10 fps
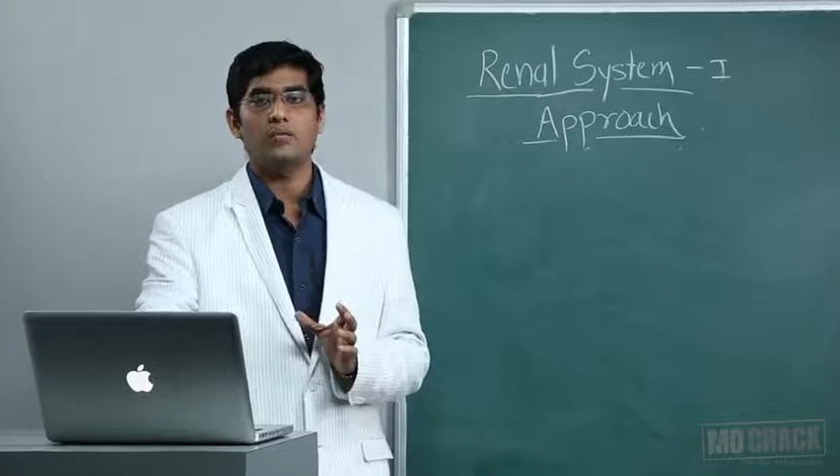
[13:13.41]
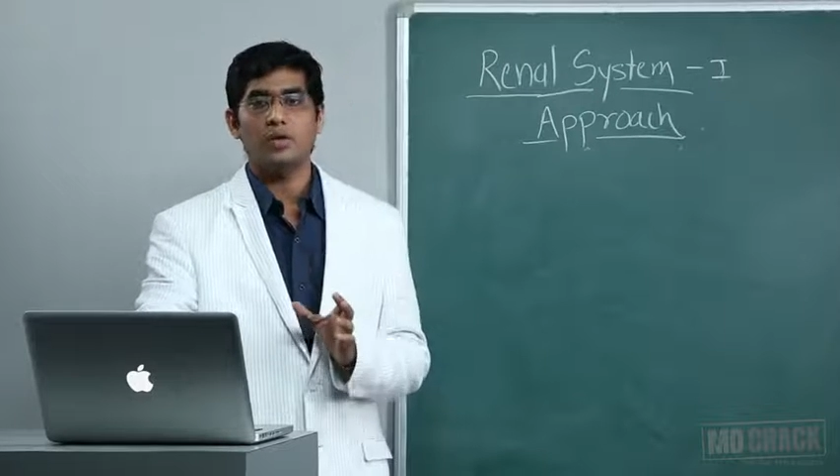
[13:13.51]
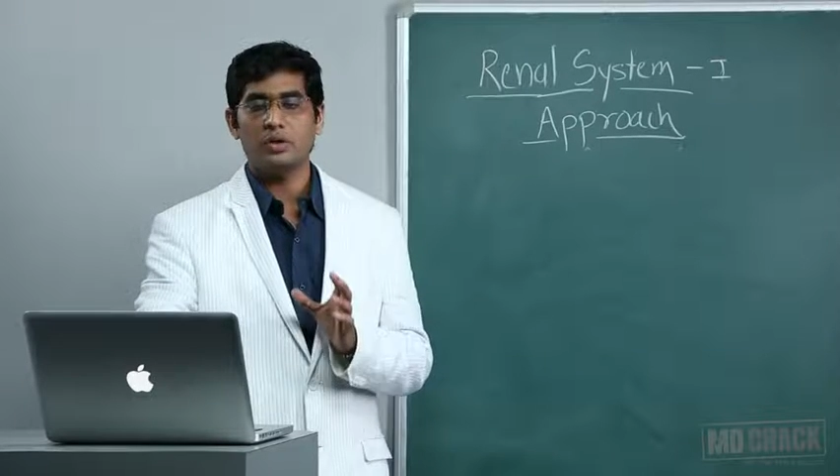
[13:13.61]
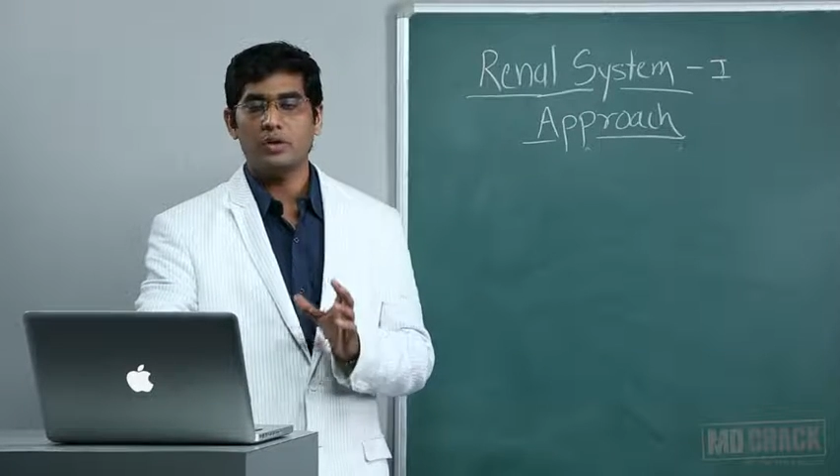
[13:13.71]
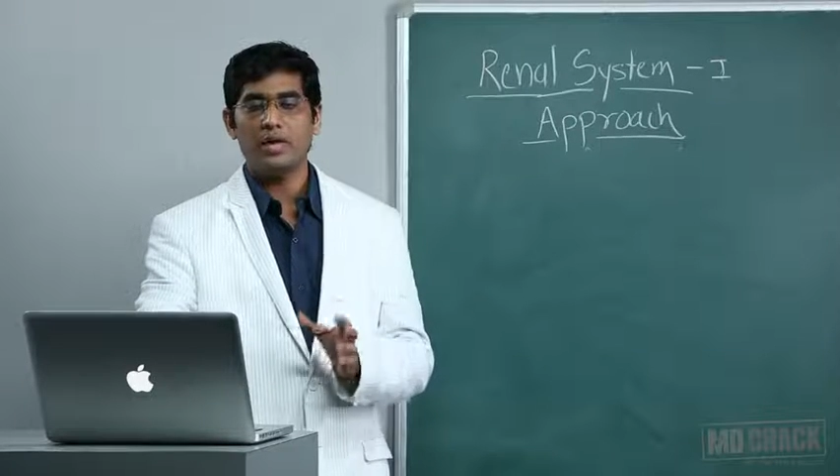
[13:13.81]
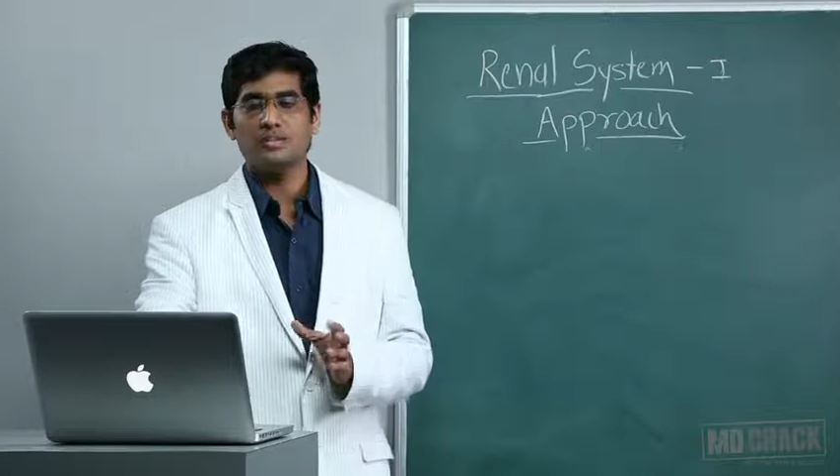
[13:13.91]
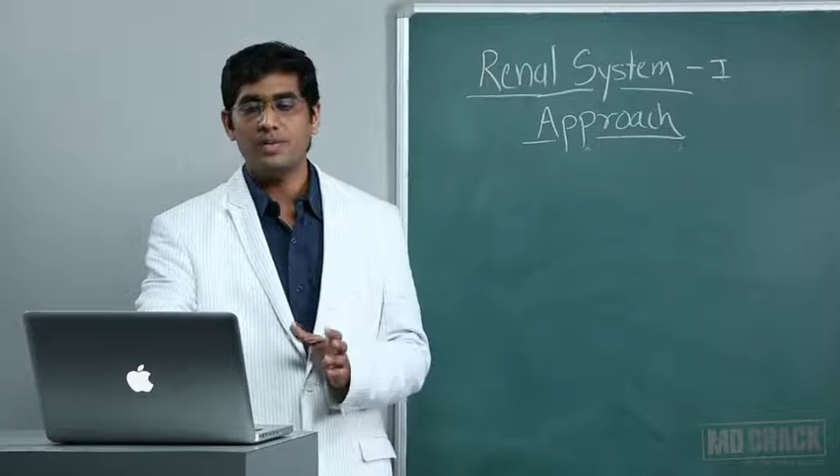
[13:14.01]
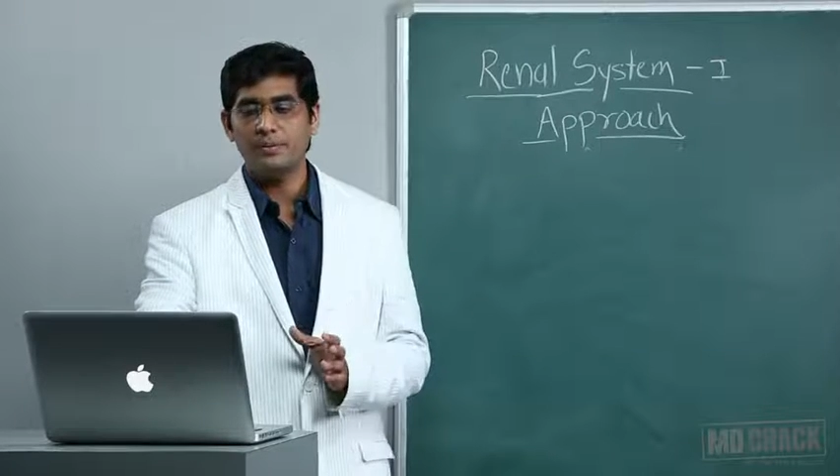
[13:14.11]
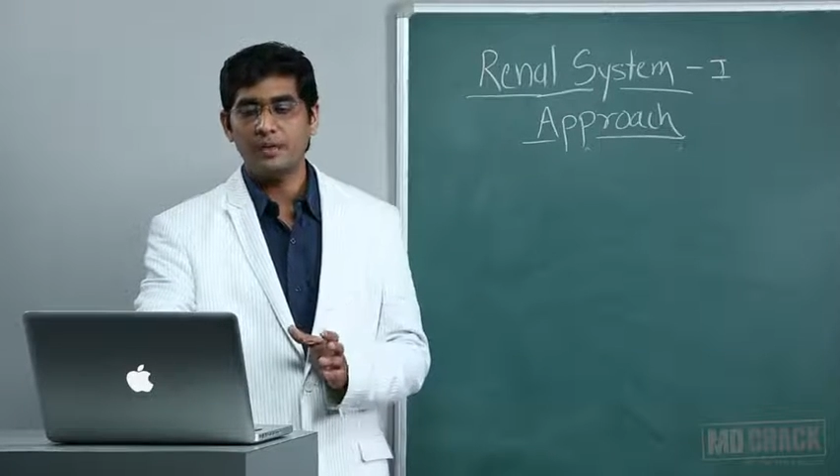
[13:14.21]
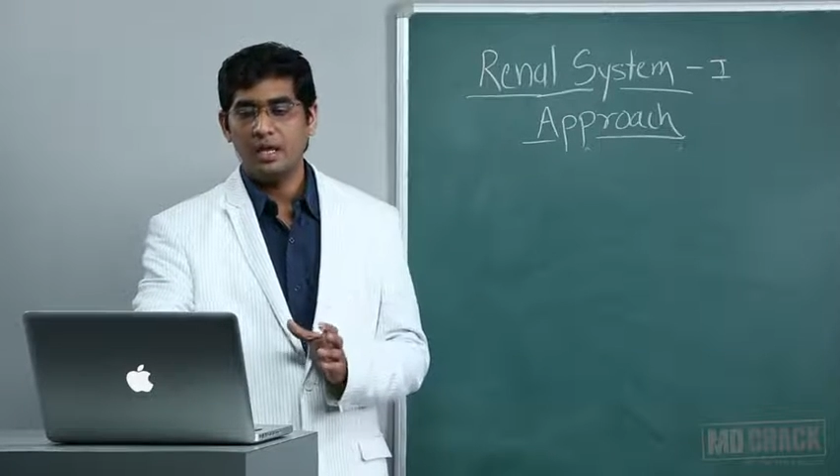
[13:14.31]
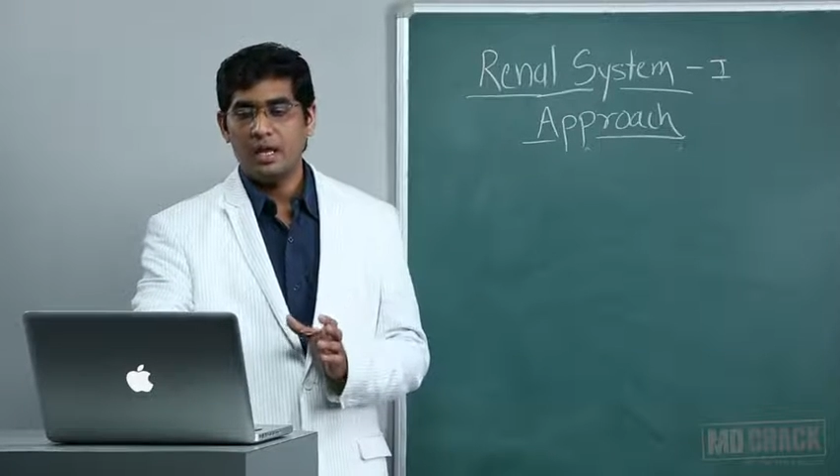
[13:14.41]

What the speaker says: for your exam.